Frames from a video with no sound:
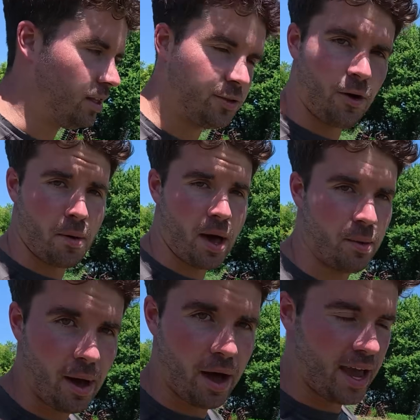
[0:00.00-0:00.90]
this farm had
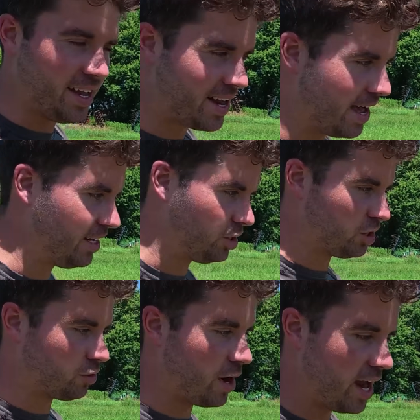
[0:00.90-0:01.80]
about 8-9 inches
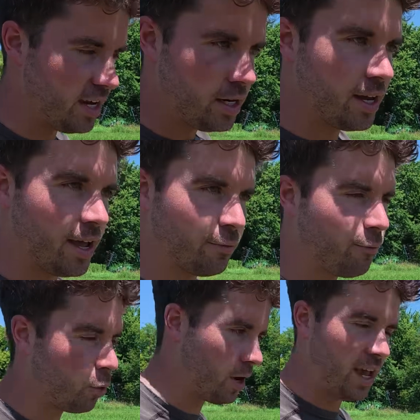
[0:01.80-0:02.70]
of rain in
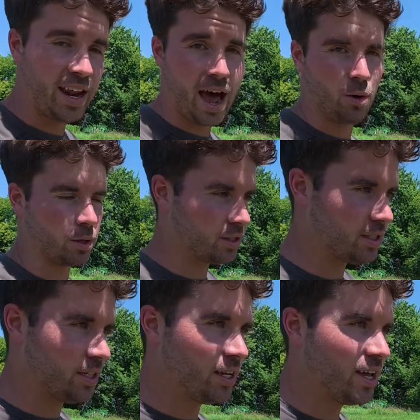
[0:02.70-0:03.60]
48
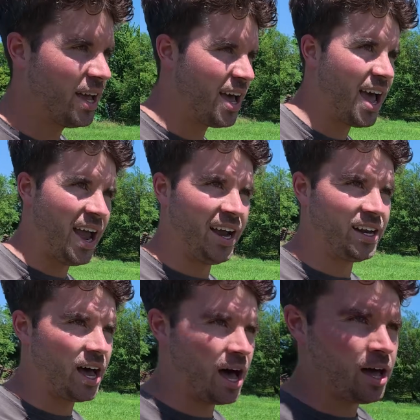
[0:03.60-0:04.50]
hours.
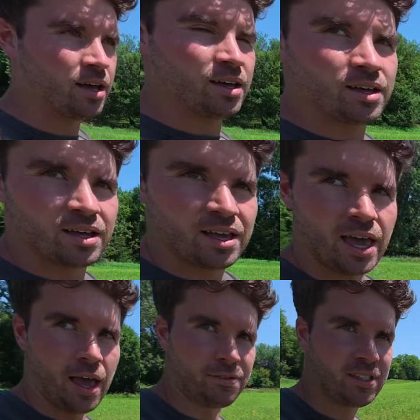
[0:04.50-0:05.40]
And
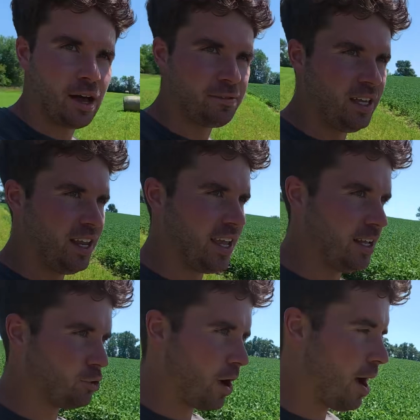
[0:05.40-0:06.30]
if stuff didn't
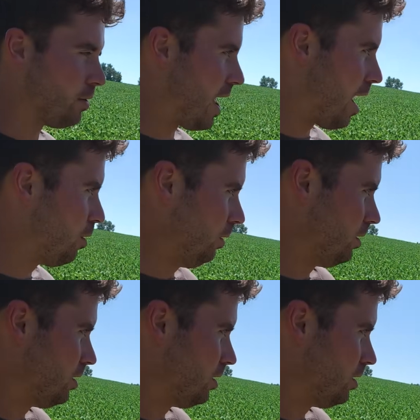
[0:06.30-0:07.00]
get drowned out,